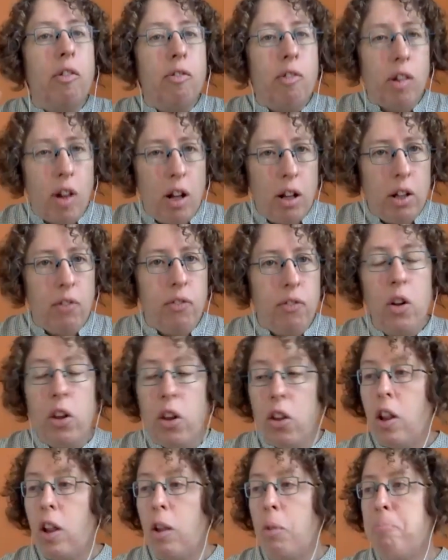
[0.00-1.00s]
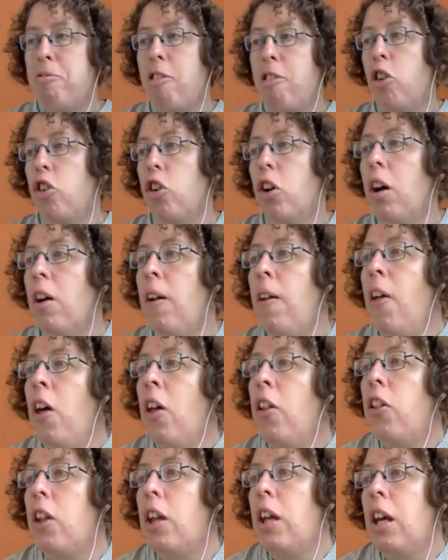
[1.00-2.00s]
result of all of this pressure,
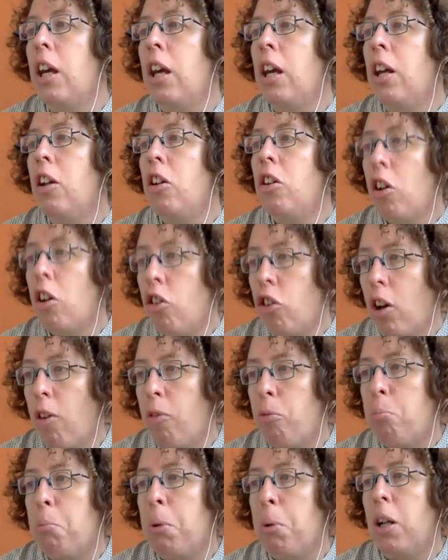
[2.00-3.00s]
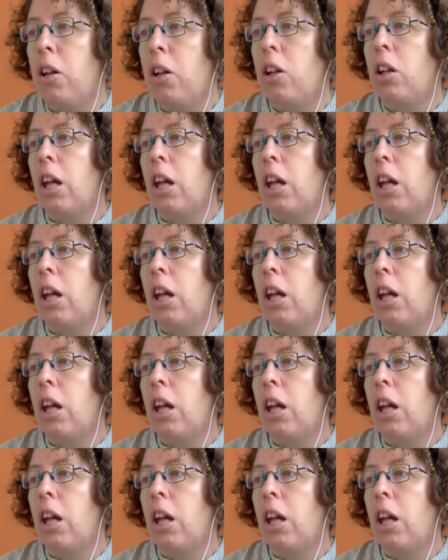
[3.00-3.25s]
the Dutch government